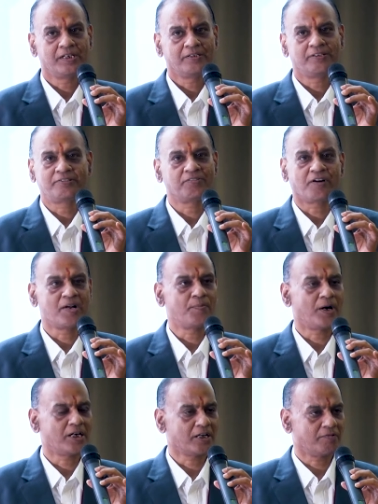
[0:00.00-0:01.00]
This is one
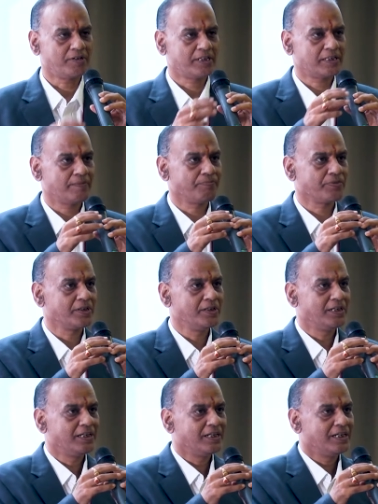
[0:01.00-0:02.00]
part of it.
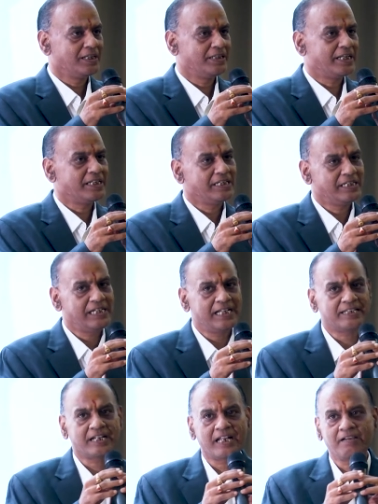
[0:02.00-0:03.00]
Then
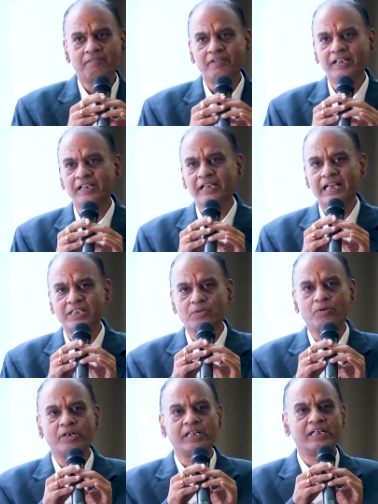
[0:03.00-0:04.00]
each and every
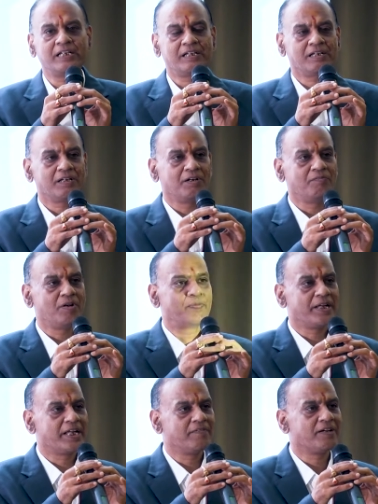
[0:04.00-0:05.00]
HOD will
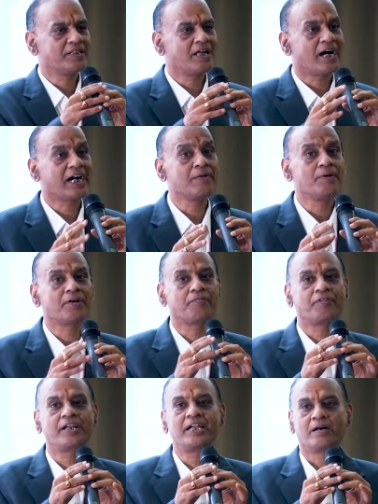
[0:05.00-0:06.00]
be given the academic
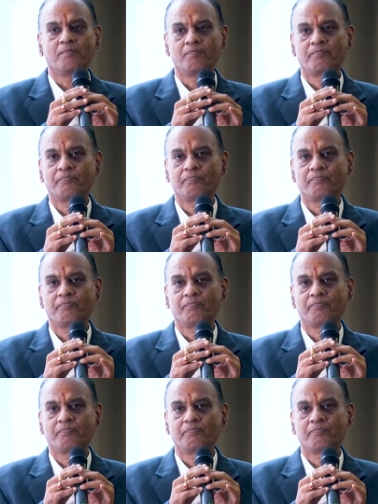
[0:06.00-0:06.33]
freedom